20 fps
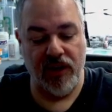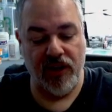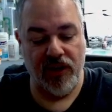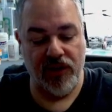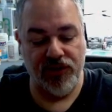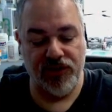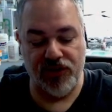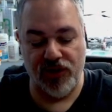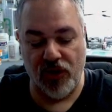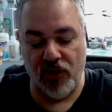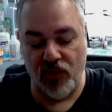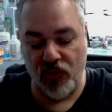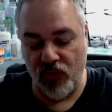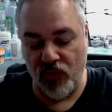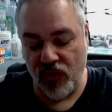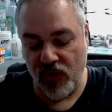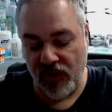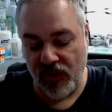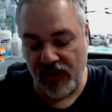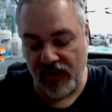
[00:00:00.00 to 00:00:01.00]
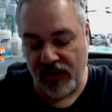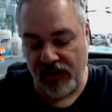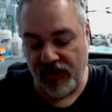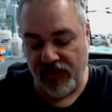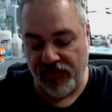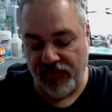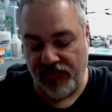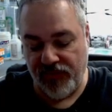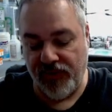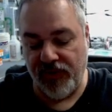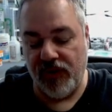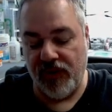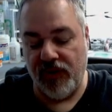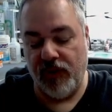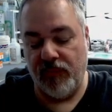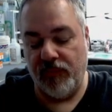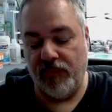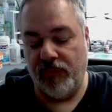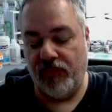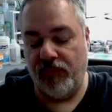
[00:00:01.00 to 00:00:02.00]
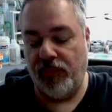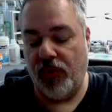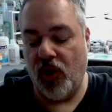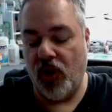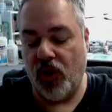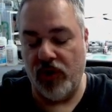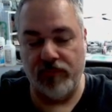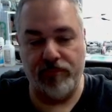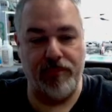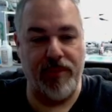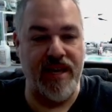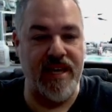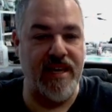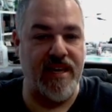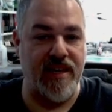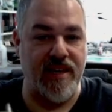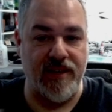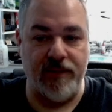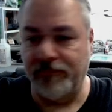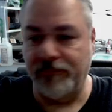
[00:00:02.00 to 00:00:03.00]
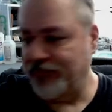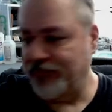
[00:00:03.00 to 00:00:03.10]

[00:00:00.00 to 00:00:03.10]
so the part B